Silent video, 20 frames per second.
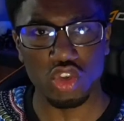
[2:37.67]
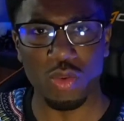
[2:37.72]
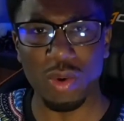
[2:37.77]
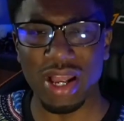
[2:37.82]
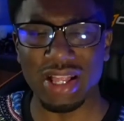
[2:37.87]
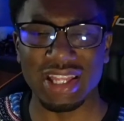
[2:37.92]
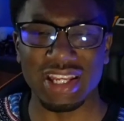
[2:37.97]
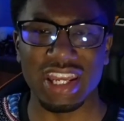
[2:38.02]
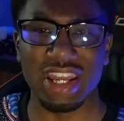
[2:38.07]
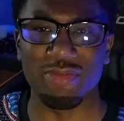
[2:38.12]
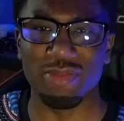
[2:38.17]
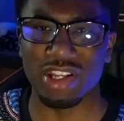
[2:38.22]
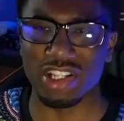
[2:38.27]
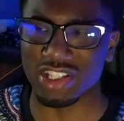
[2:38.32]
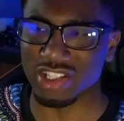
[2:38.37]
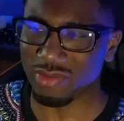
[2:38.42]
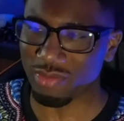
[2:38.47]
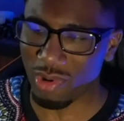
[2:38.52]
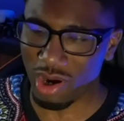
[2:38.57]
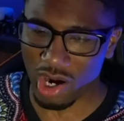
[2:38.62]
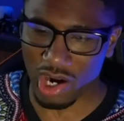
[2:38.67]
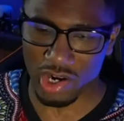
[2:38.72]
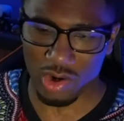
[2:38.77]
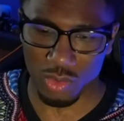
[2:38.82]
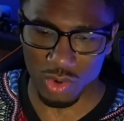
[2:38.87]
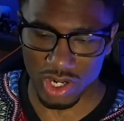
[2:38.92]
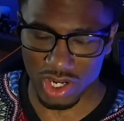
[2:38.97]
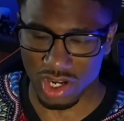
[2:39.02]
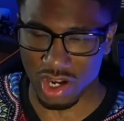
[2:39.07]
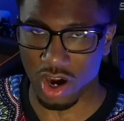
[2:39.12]
we have to keep this in mind
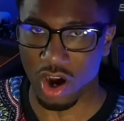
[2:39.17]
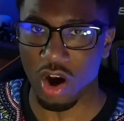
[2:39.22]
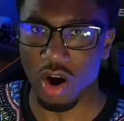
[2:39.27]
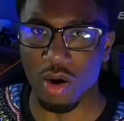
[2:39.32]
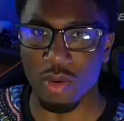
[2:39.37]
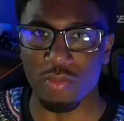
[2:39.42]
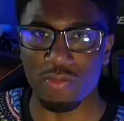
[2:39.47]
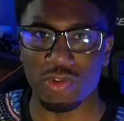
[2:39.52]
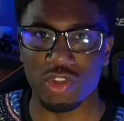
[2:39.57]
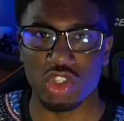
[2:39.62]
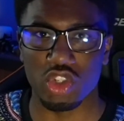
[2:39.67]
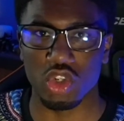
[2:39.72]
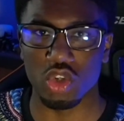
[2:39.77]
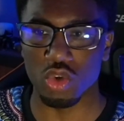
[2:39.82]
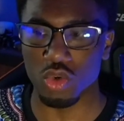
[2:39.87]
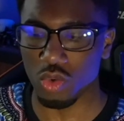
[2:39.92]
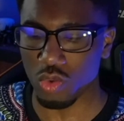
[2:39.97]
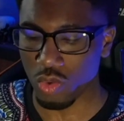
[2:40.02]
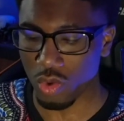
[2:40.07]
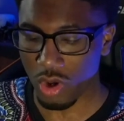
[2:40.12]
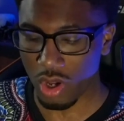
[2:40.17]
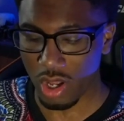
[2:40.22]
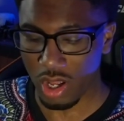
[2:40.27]
when it comes to